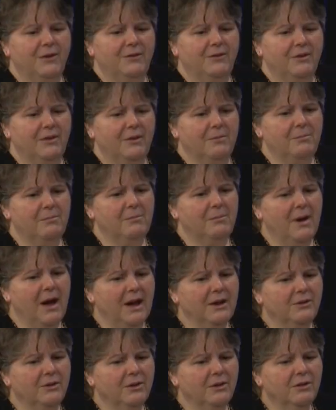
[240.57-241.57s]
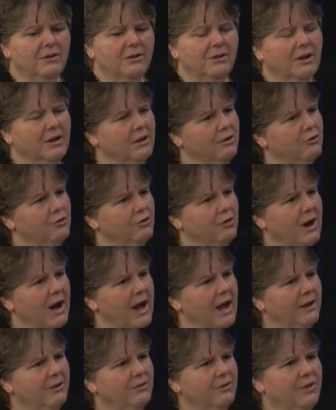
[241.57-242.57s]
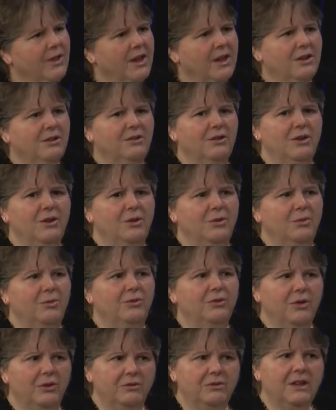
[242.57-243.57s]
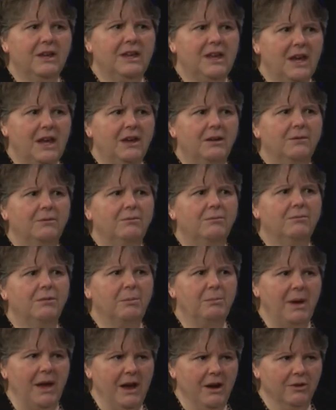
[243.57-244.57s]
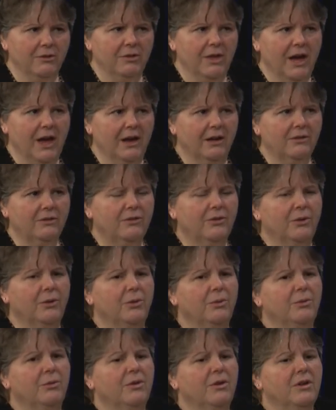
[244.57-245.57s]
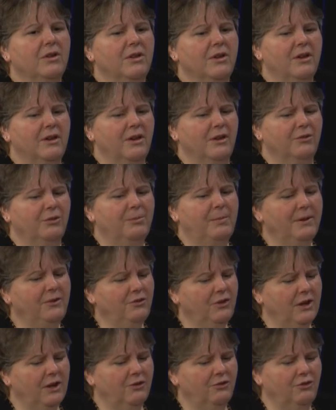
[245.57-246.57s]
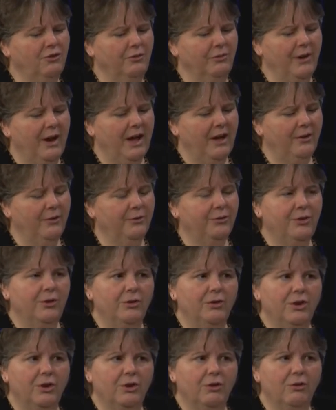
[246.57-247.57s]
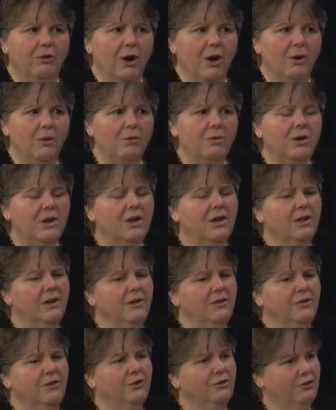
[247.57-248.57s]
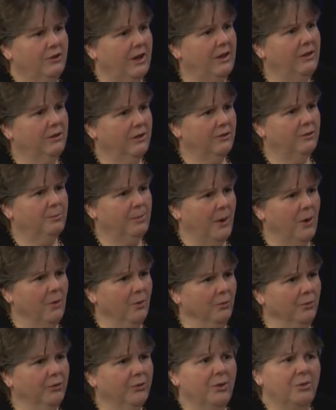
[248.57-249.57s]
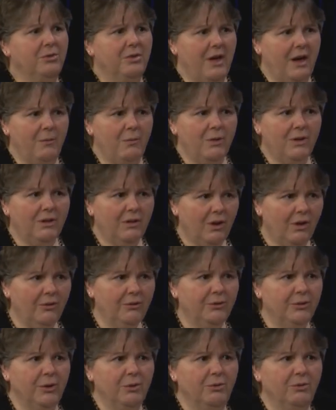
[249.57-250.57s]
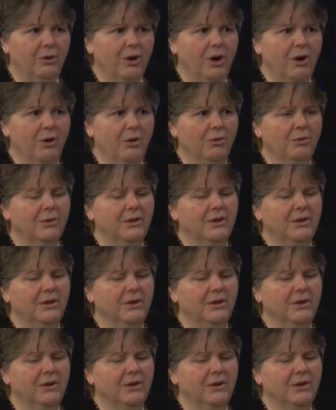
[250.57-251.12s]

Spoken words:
it's a minor crack, then you certainly can repair that. So especially in juveniles, they're going to grow. Mm-hmm. The shell is bone, so that will also grow.